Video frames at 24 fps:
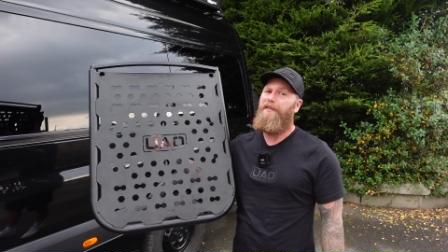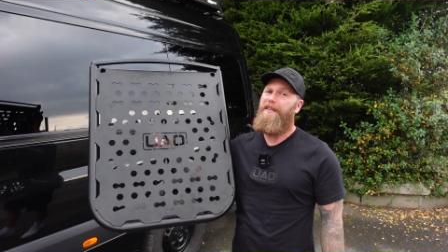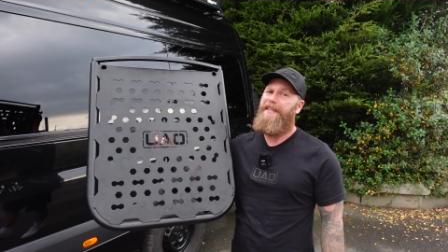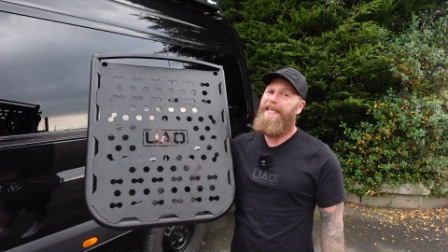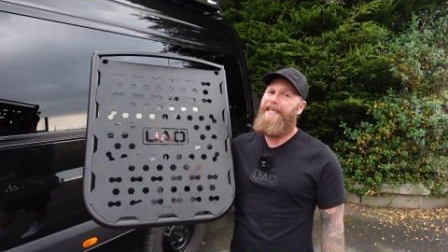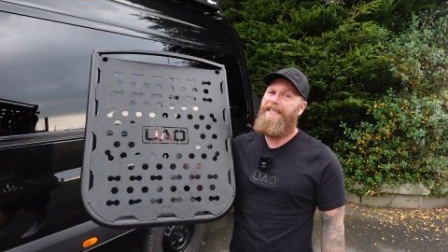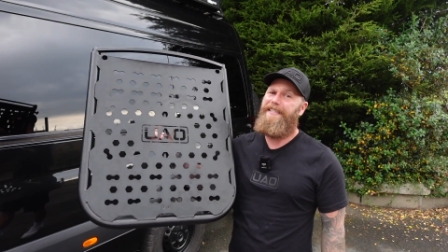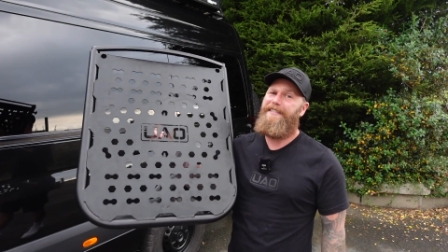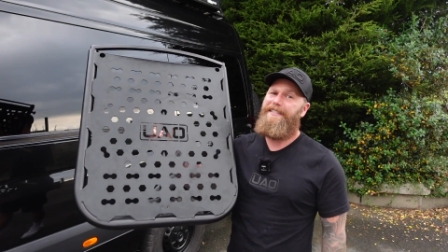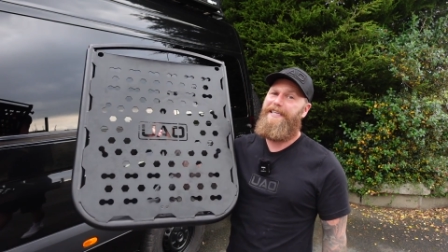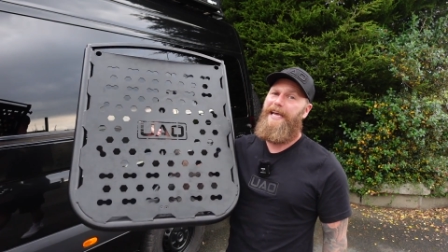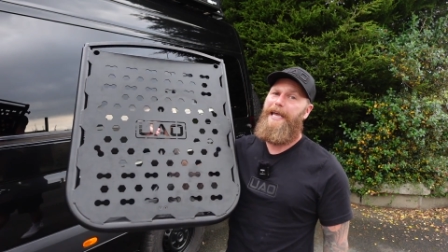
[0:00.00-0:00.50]
of
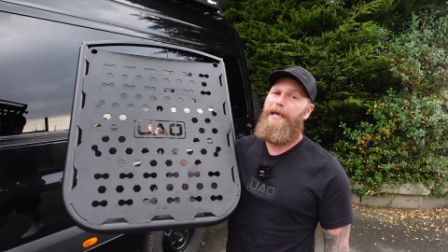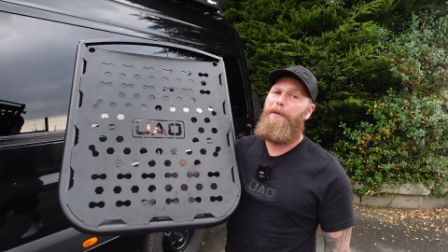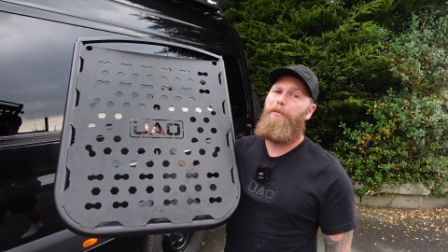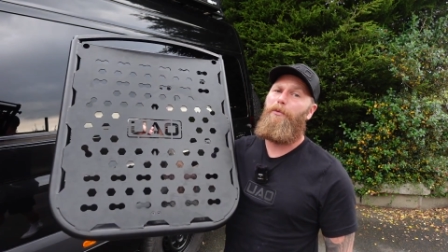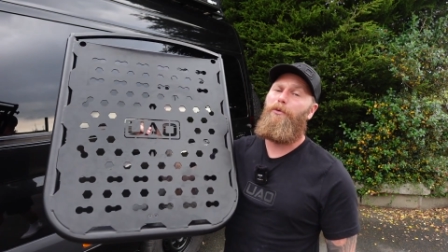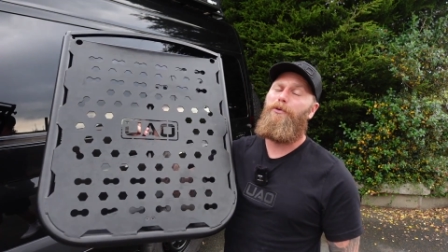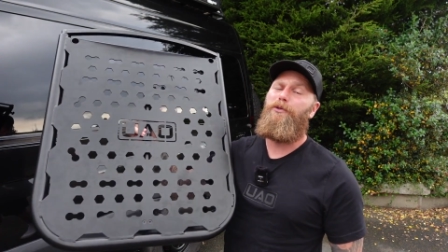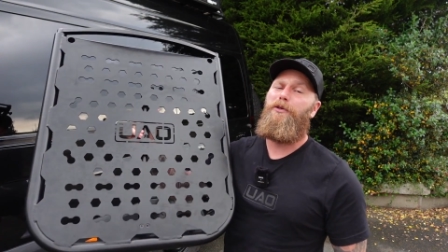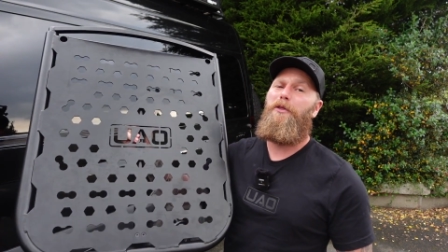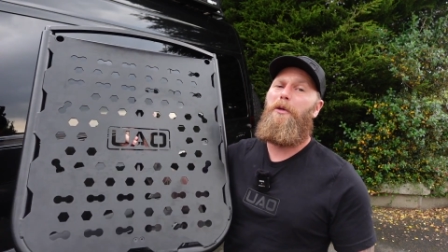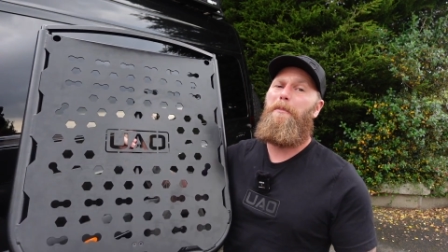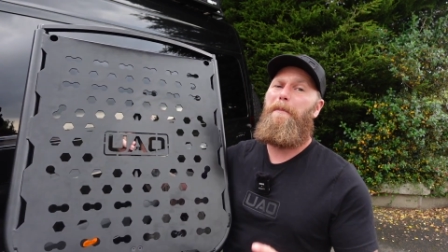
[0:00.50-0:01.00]
these
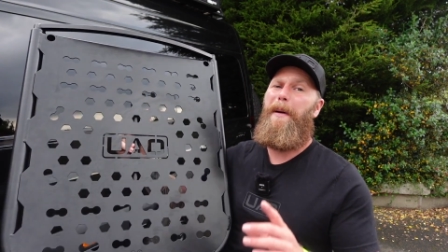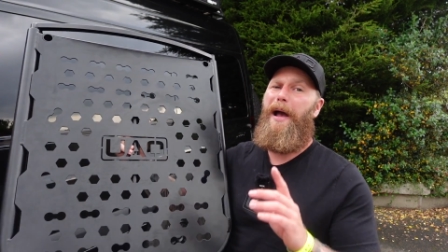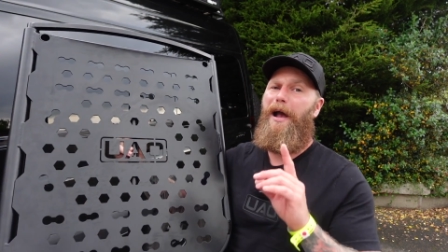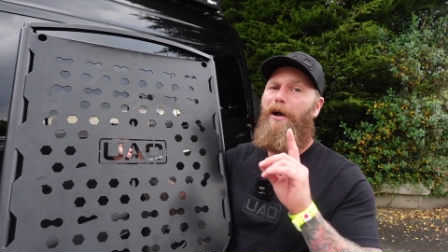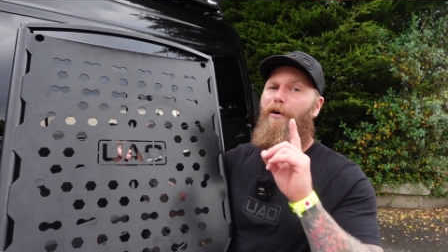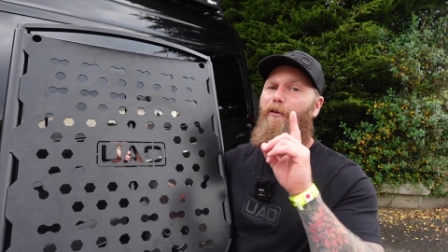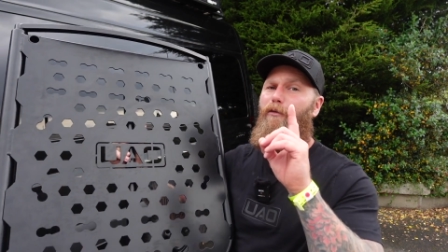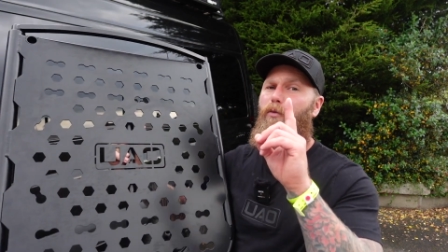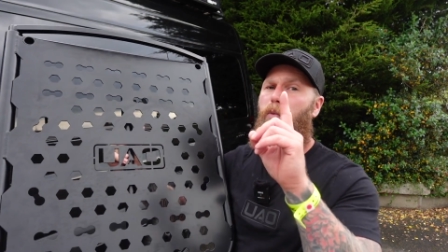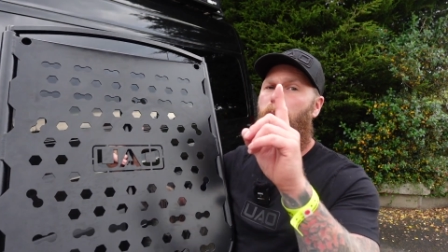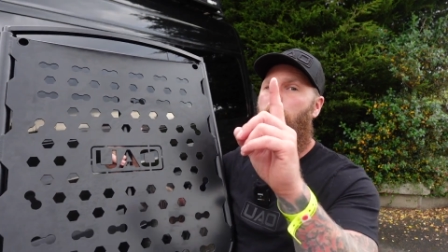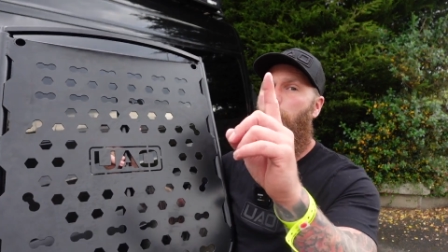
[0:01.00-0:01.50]
tables on the back
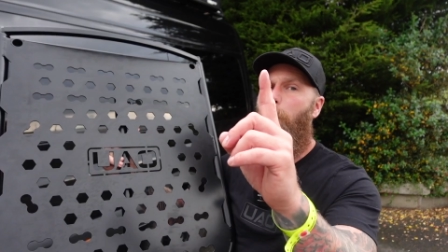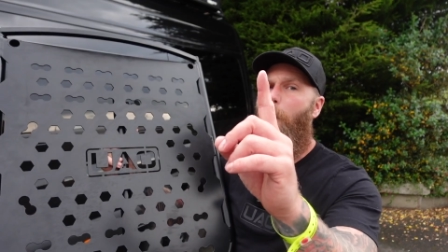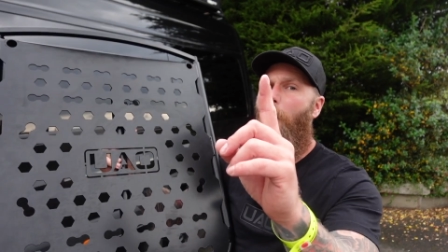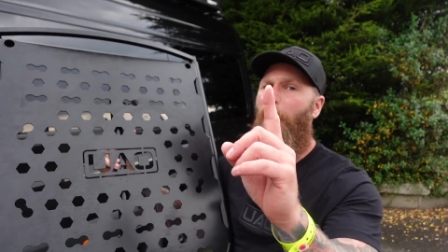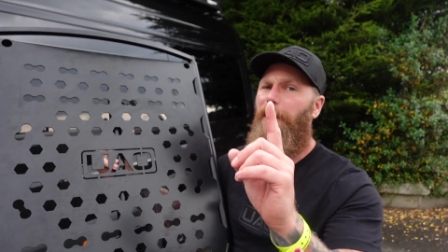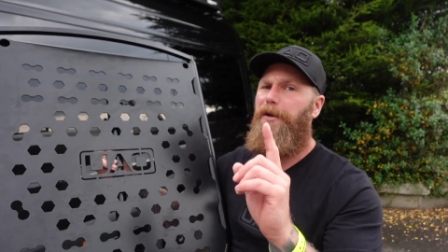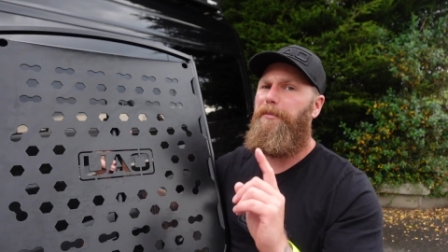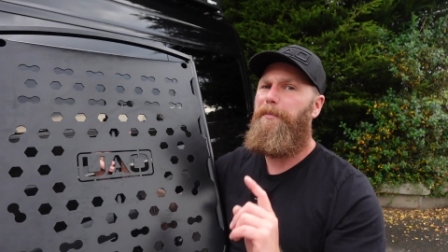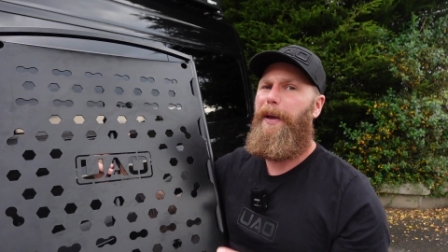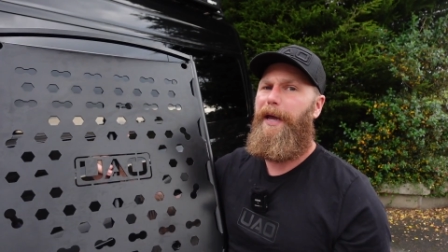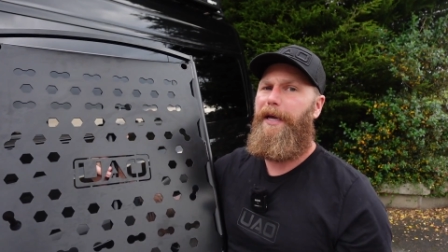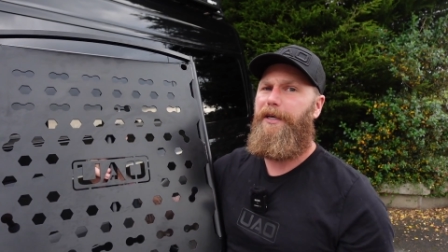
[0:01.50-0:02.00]
of
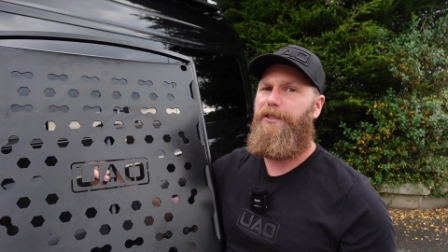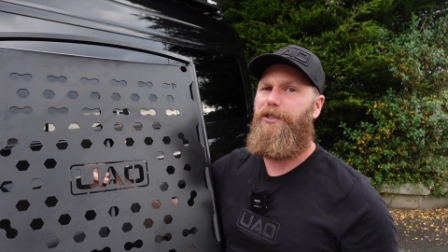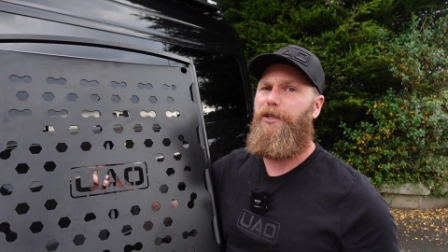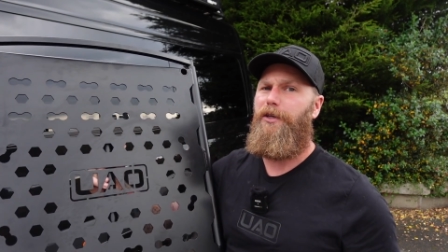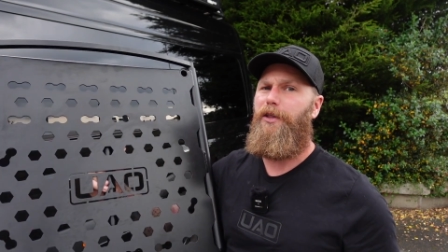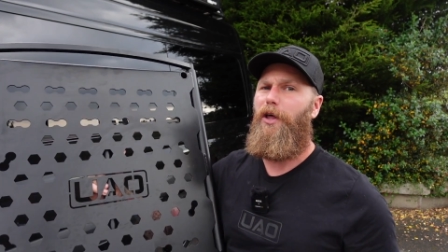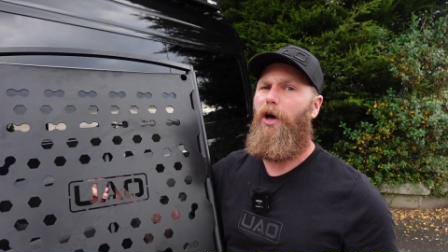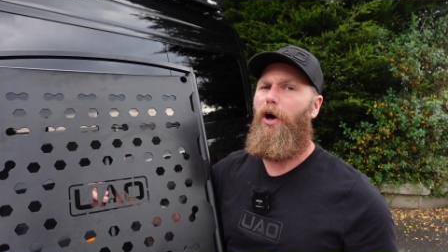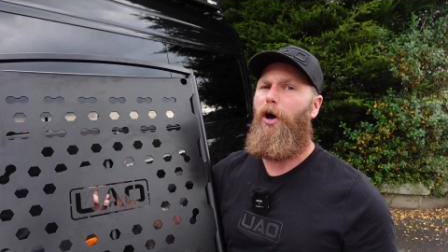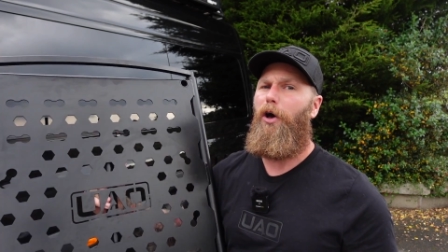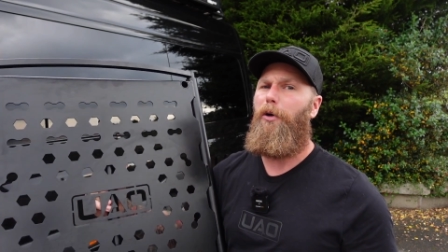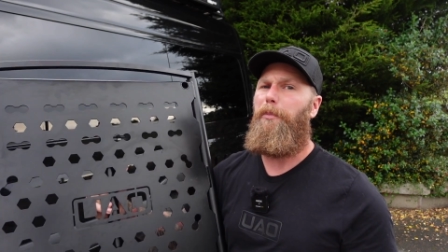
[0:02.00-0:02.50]
one picture
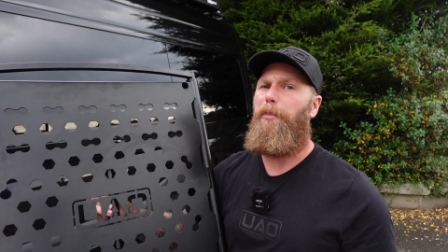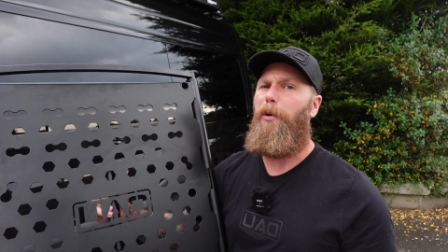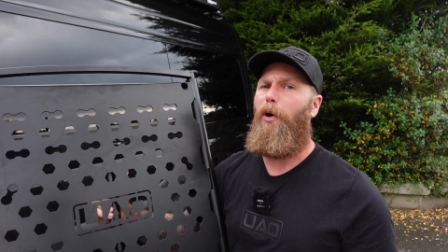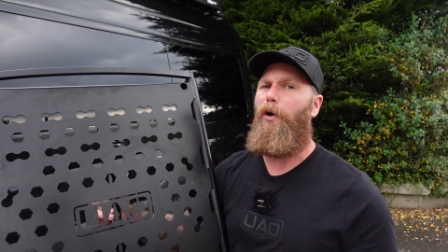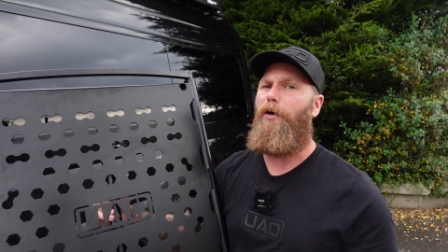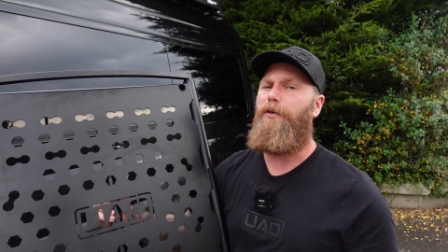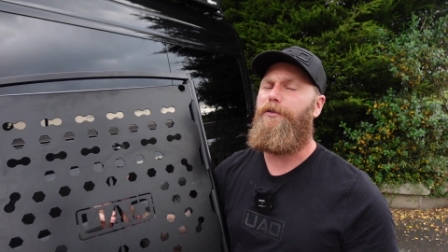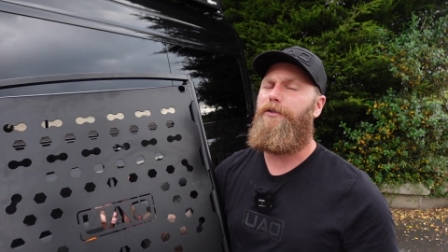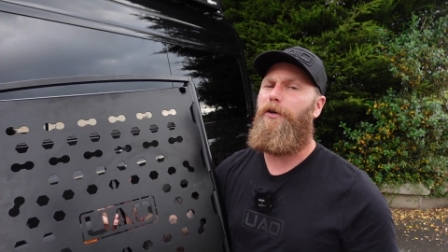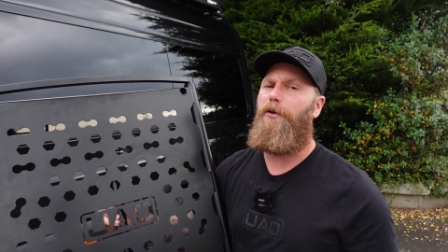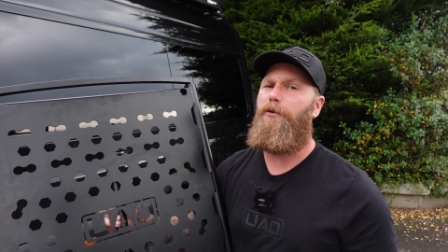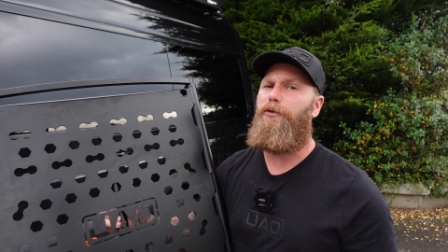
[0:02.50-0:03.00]
that I put
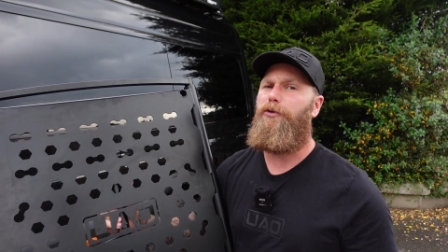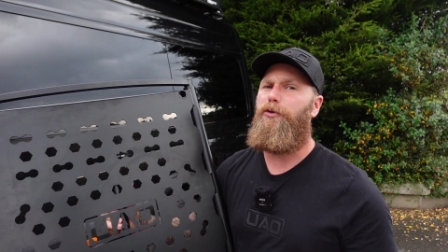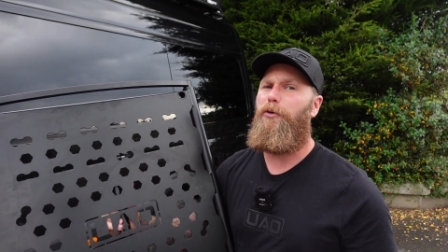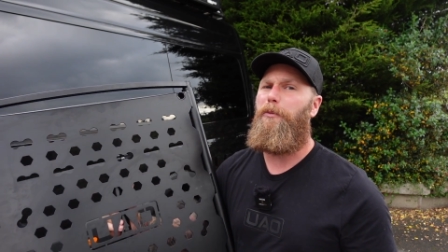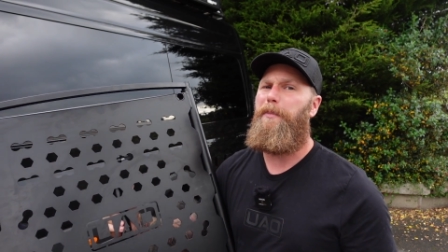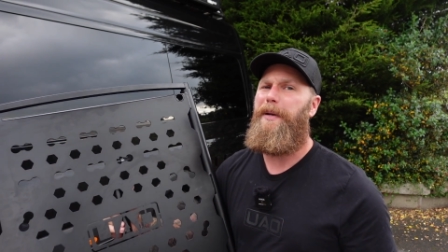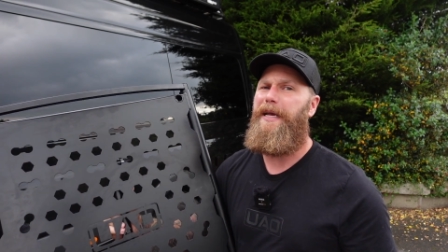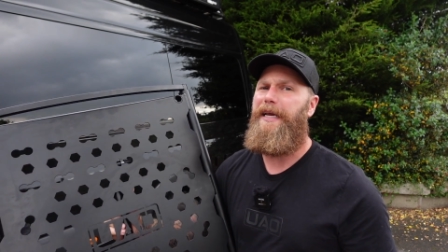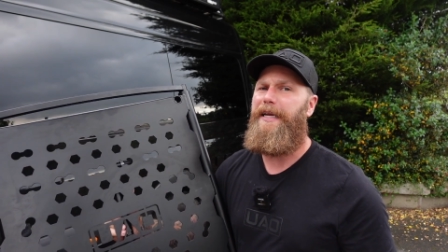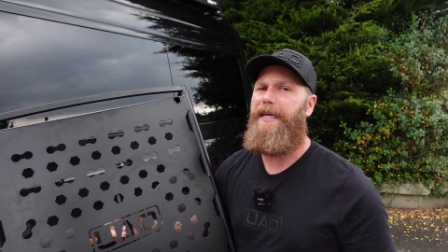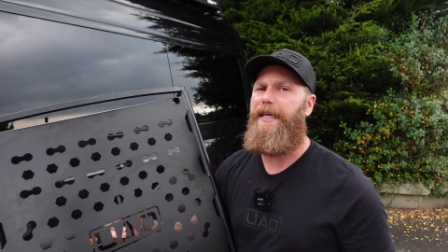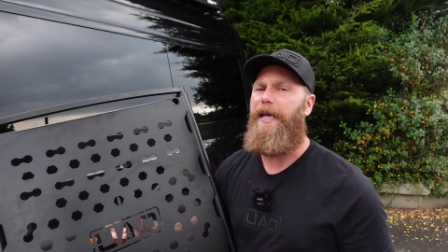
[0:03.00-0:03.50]
on social
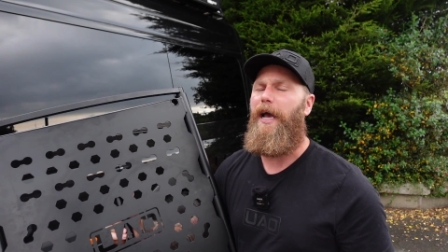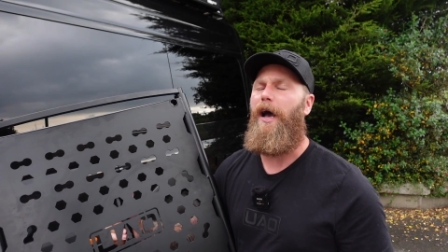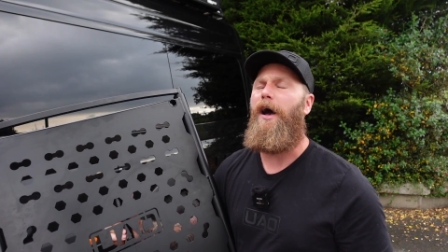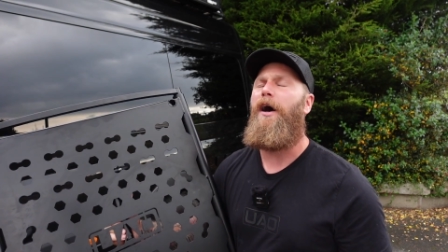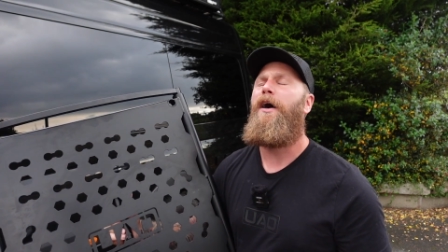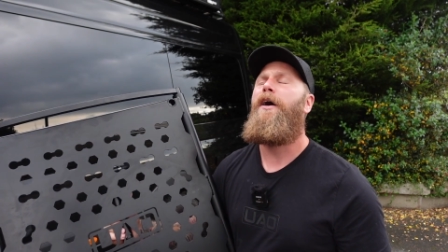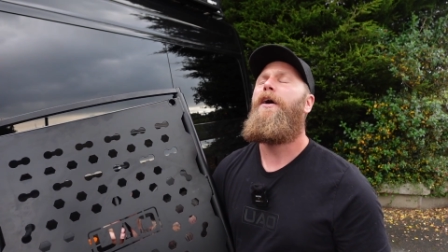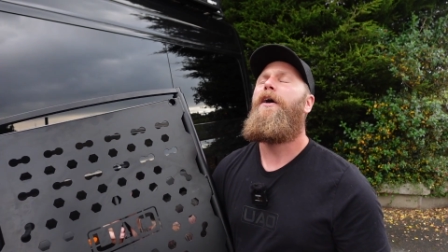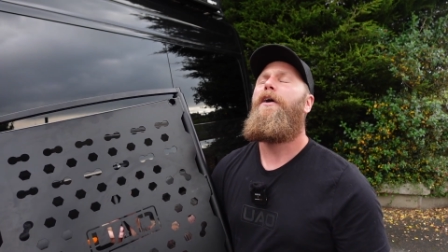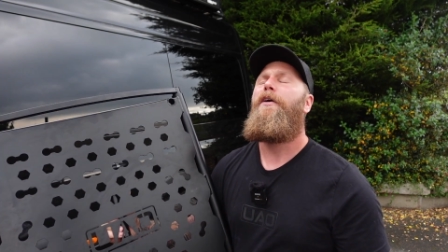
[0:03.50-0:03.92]
media,